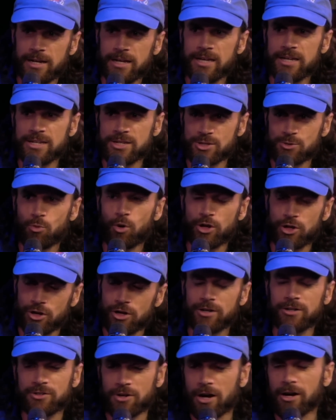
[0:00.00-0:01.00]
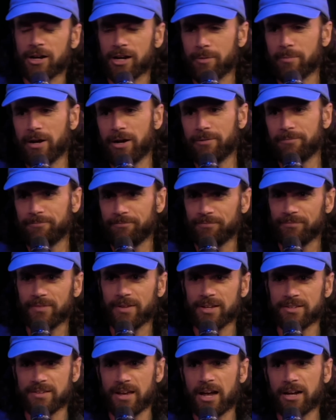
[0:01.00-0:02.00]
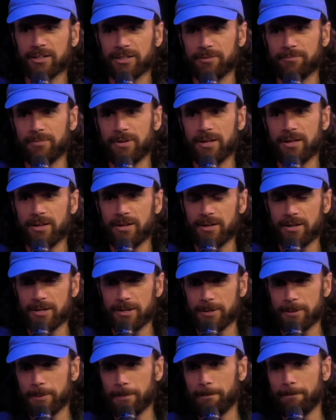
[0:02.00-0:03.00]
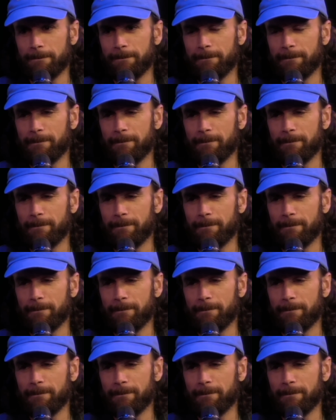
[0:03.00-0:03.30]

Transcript: is what you're talking about. Exactly. Yeah, I mean, it's cool that you've